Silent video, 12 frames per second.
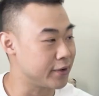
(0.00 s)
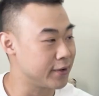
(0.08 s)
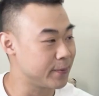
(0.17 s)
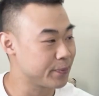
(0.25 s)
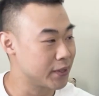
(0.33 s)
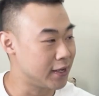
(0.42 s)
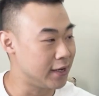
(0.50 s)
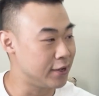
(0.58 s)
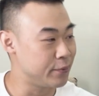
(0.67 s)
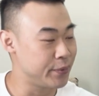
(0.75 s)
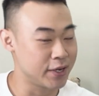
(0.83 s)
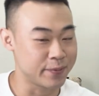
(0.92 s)
a
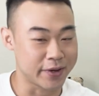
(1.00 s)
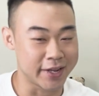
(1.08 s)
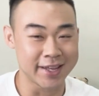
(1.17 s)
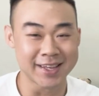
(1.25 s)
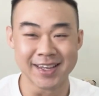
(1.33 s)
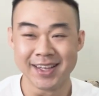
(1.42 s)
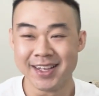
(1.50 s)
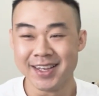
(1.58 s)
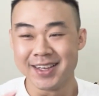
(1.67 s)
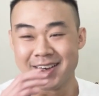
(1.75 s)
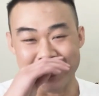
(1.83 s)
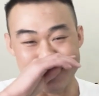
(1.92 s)
little bit about.
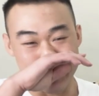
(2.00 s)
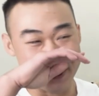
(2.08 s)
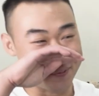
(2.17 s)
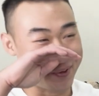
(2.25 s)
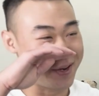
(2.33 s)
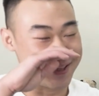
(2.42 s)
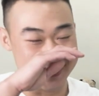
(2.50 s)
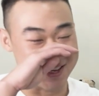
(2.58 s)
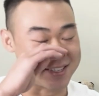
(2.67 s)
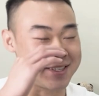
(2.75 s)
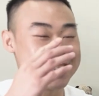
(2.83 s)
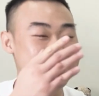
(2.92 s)
Okay, what?
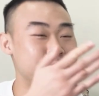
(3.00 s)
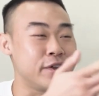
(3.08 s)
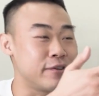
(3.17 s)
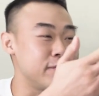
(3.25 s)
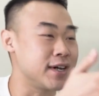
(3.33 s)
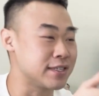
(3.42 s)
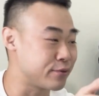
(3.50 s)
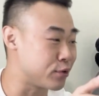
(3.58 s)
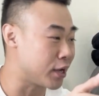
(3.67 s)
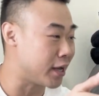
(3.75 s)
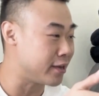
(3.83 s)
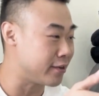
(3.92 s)
Yeah, since you are the fast
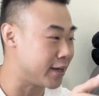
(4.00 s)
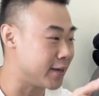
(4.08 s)
food guy, right?